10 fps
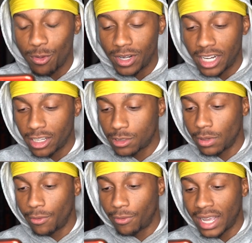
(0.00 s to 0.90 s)
Riddell
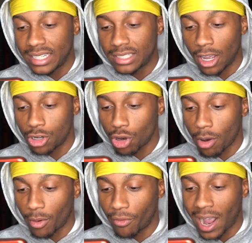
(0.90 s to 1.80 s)
Sweet Flex, Under
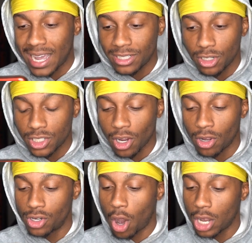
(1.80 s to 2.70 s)
Armour visor, it's
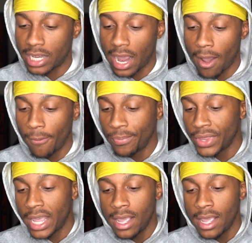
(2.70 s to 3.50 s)
all darked out.